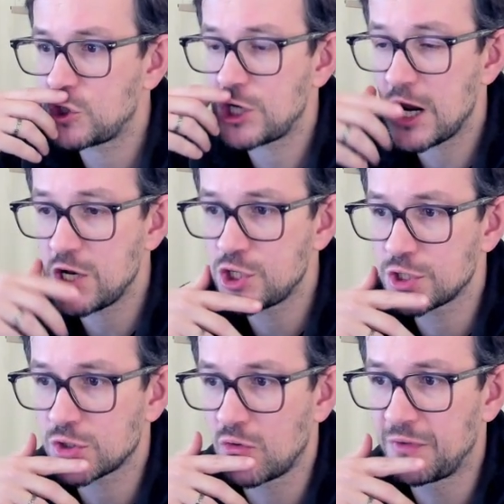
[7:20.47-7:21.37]

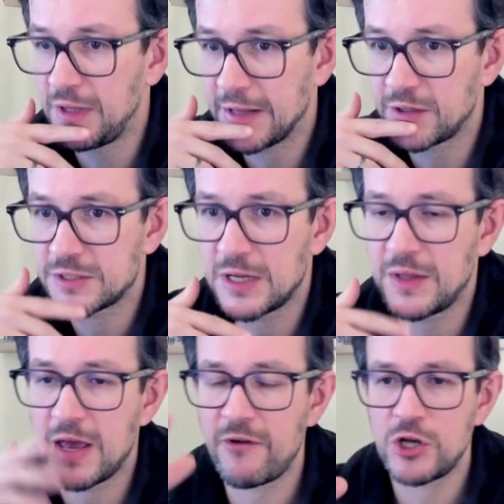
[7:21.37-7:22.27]
changes of the letters,
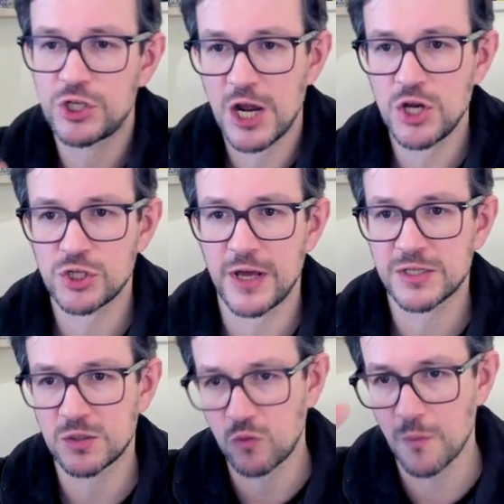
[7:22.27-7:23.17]
and every change
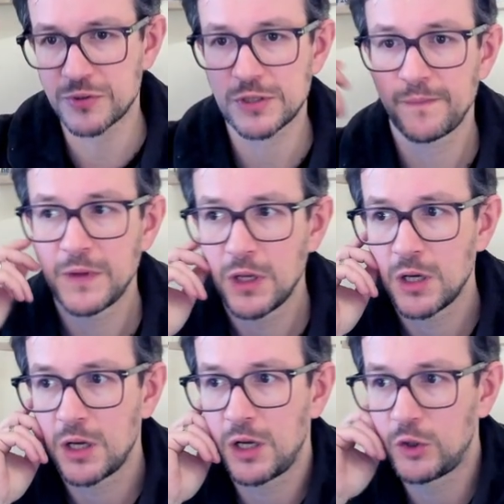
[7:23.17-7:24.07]
like swaps
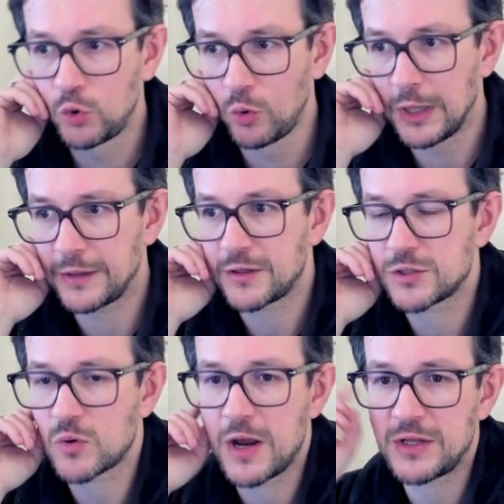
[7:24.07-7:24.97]
2
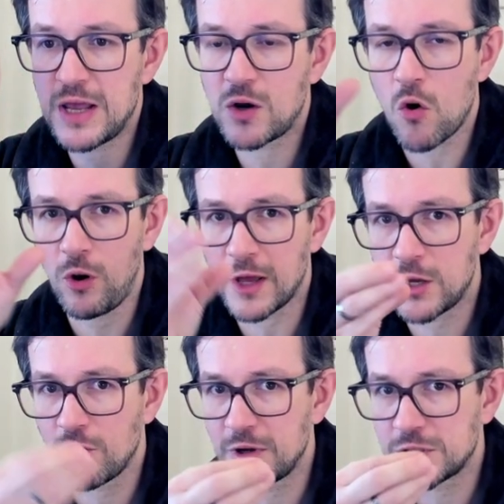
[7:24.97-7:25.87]
letters. So I take all
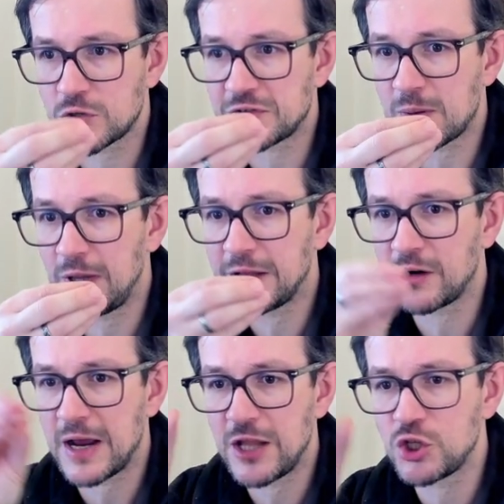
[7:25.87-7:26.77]
occurrences of some
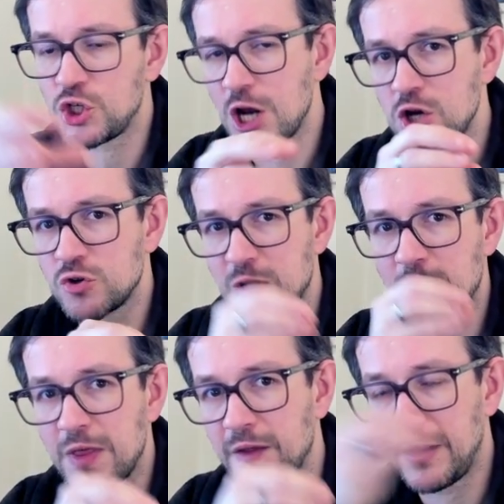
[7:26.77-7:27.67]
letter and change to
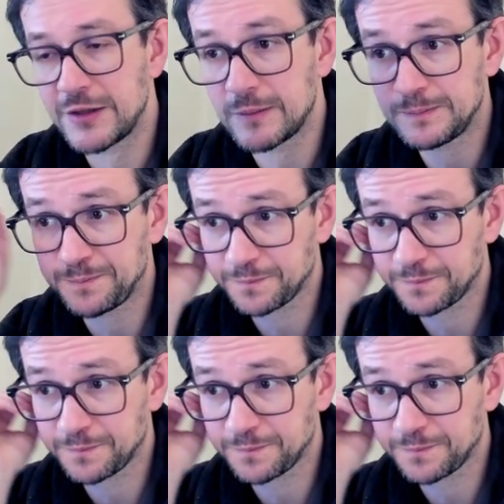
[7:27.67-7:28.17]
some another letter.